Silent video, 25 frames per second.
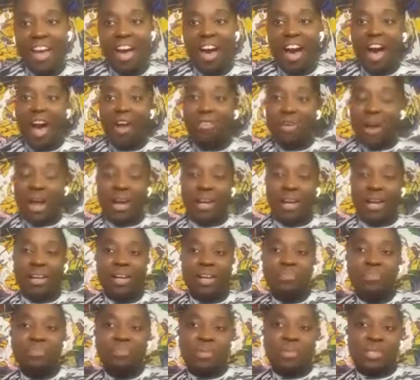All right,
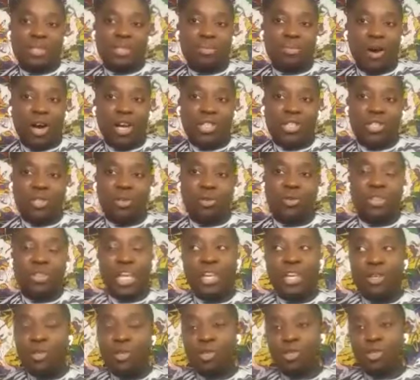Mr. Marshall,
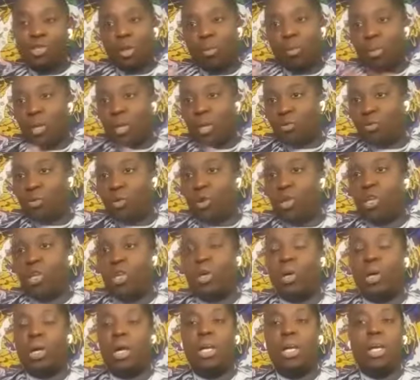thank you so much for
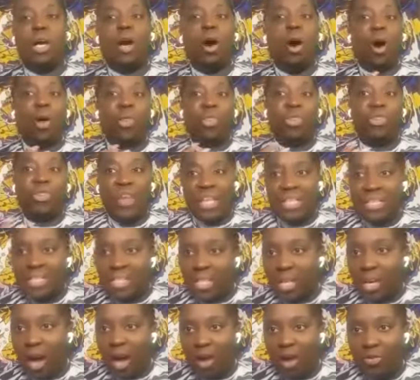your
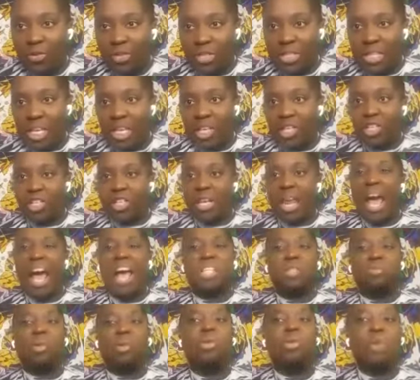authentic conversation.
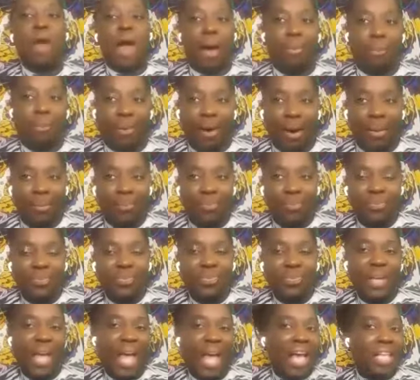As we wrap up,
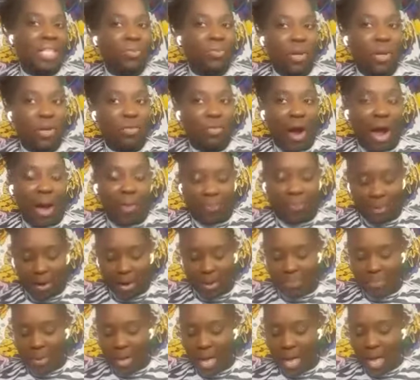
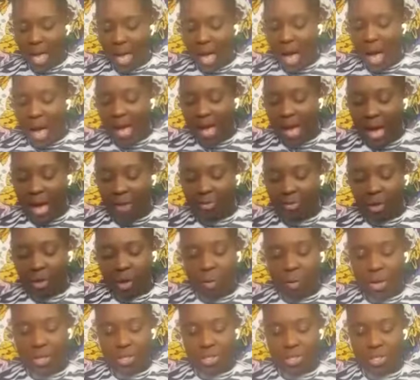I have a
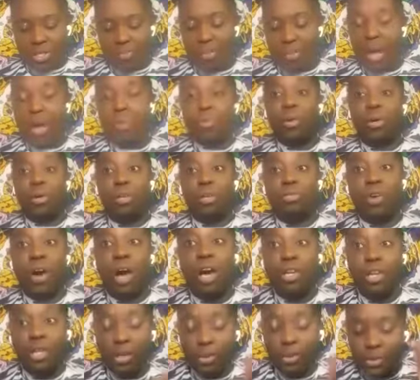question by one of
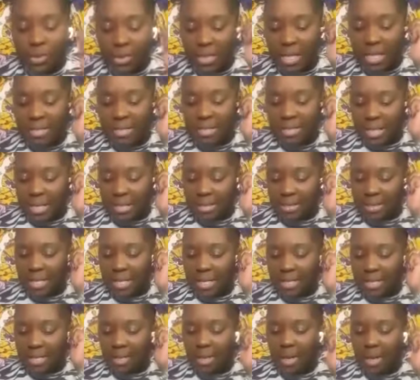our youths that sent
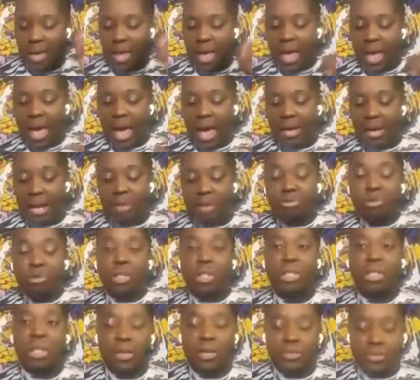in, and I
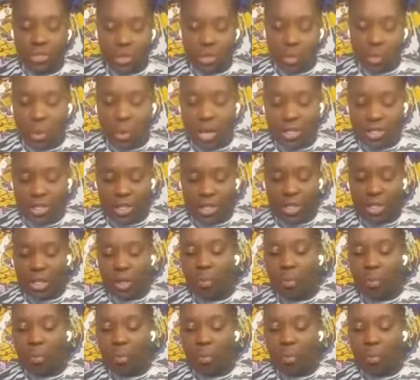really love this question.